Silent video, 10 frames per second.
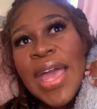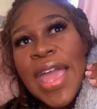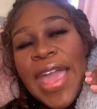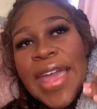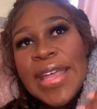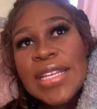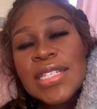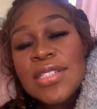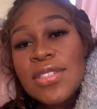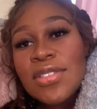
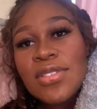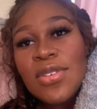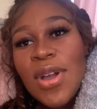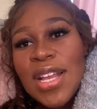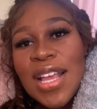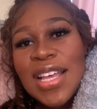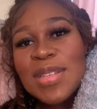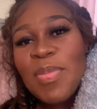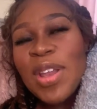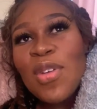And you know what, guys,
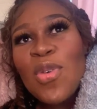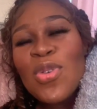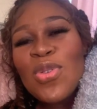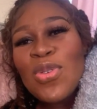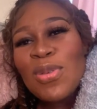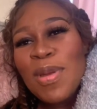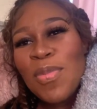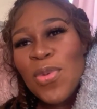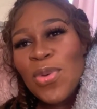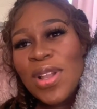but
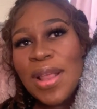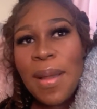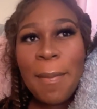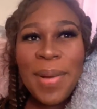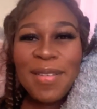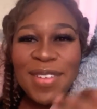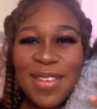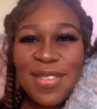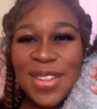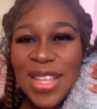above
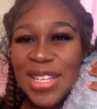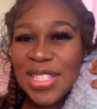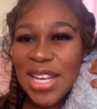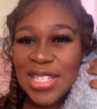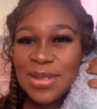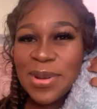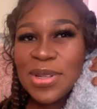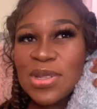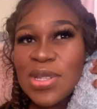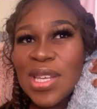everything, I just
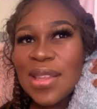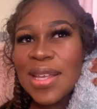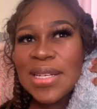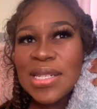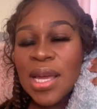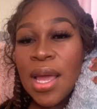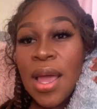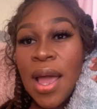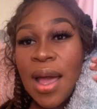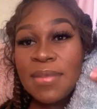wanted to say that
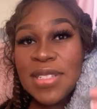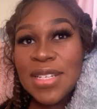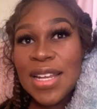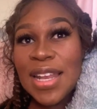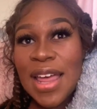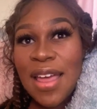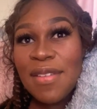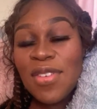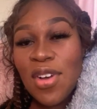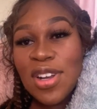I'm still
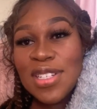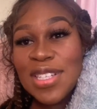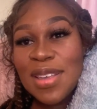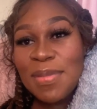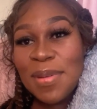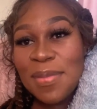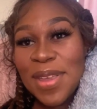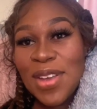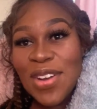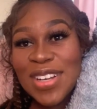alive. God is keeping
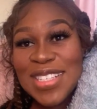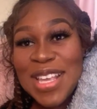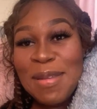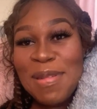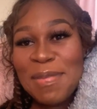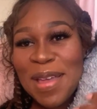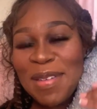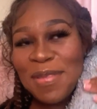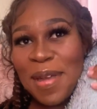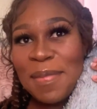me. God is keeping my
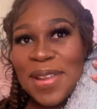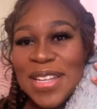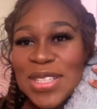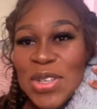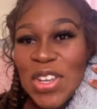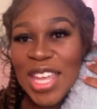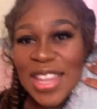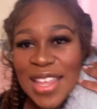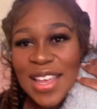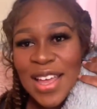family
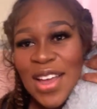together.